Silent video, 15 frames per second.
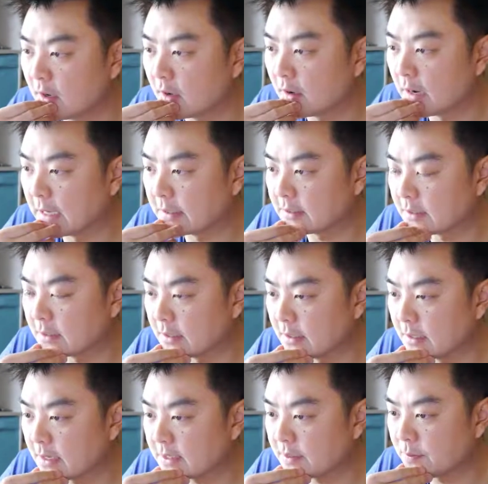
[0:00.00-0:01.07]
Alright, so the
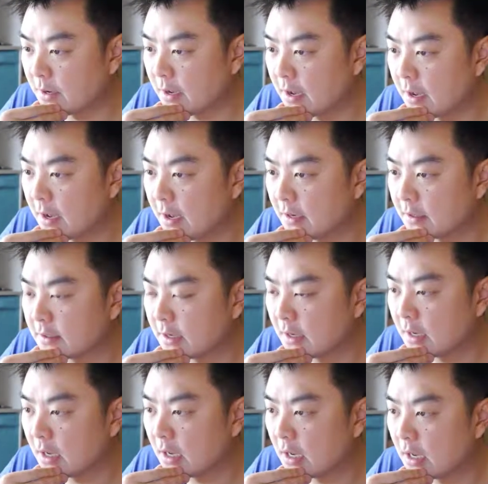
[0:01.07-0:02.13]
next part,
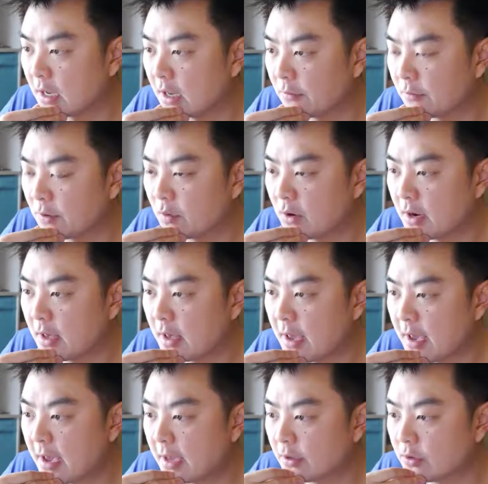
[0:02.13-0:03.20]
we want
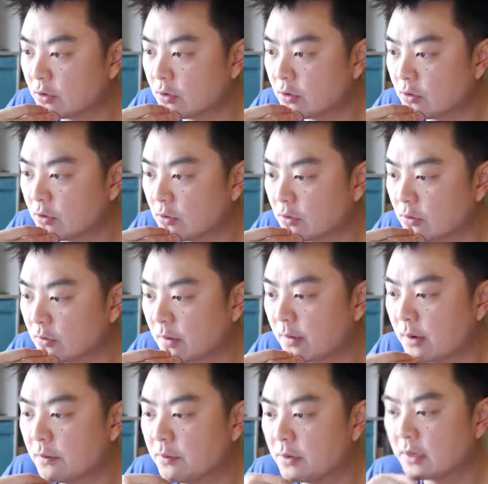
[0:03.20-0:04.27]

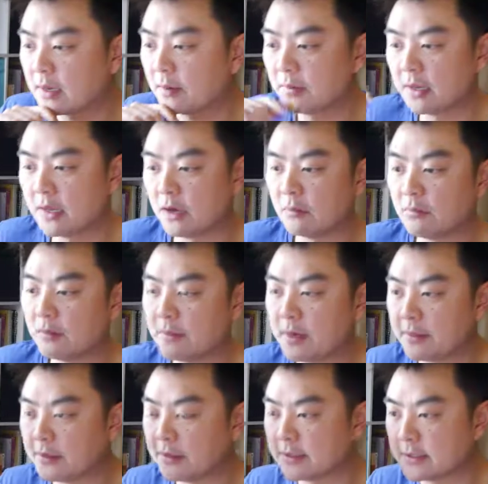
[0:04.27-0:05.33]
to put a couple of helper
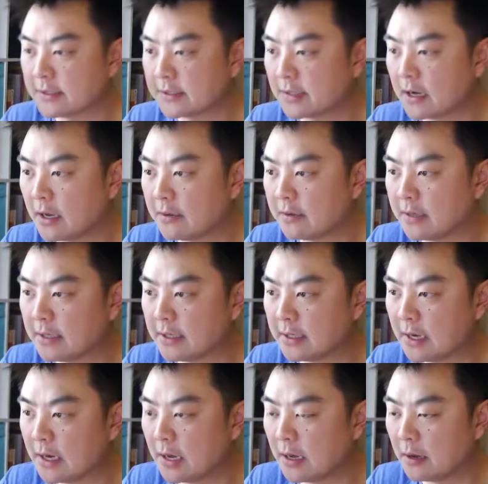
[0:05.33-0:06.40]
methods inside
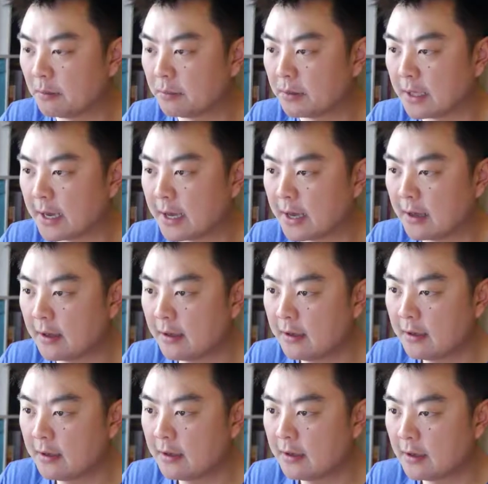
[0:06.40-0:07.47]
the player
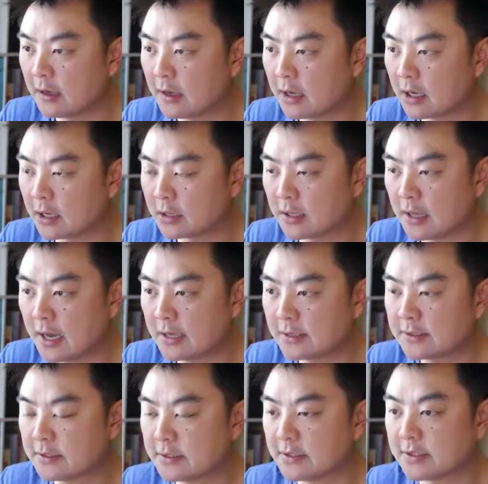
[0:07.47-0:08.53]

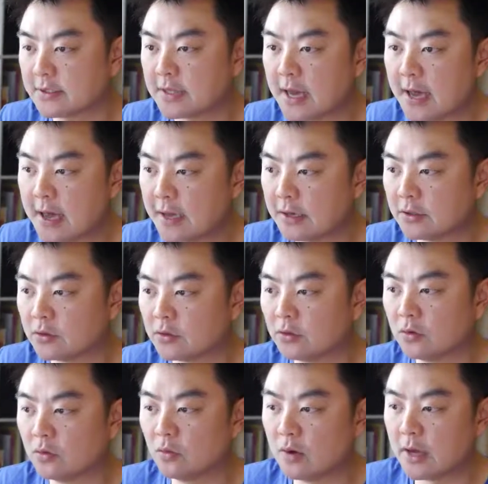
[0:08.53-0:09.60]
class, just to
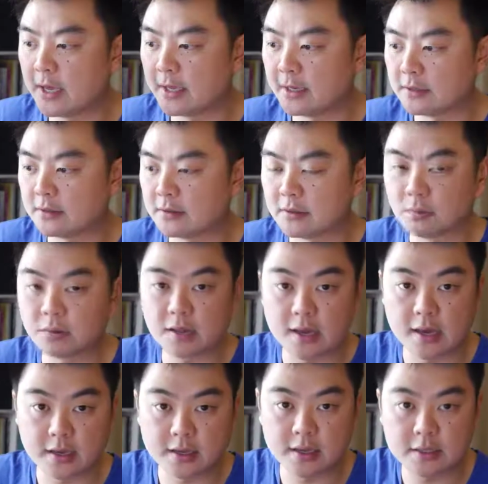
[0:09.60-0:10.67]
handle when the
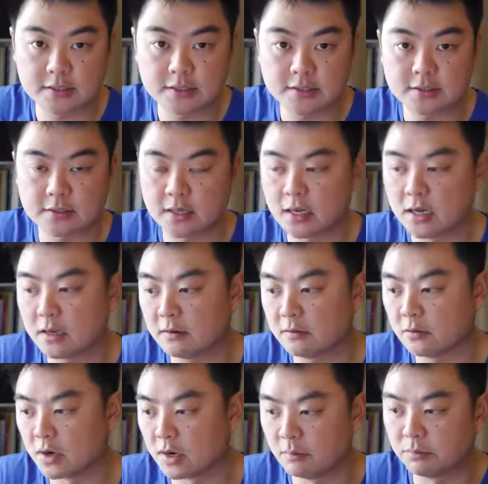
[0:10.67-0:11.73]
player gets
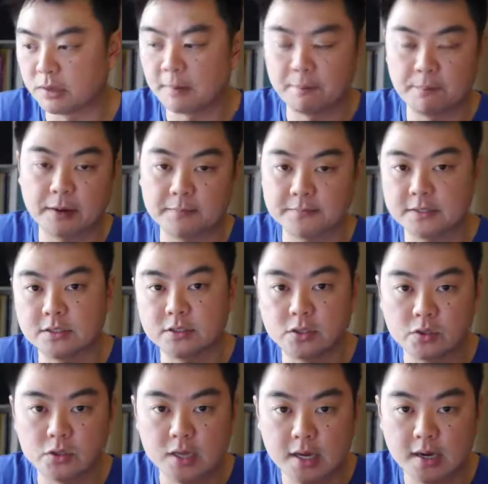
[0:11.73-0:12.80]
bumps
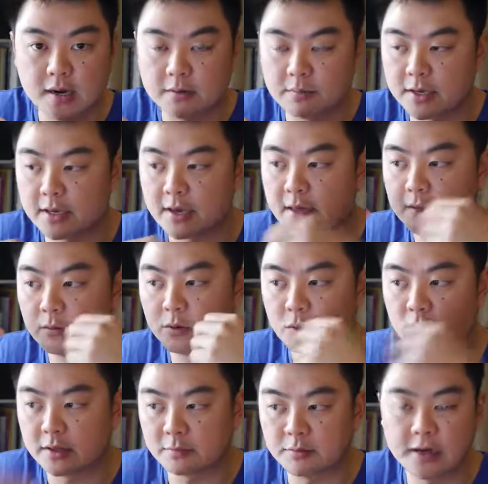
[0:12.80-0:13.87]
into an enemy and then we
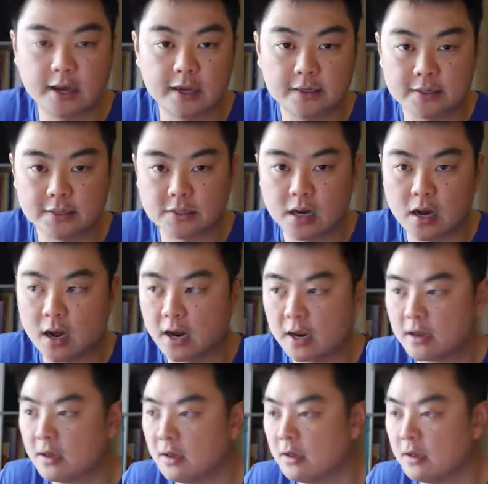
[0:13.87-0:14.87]
want the player to die.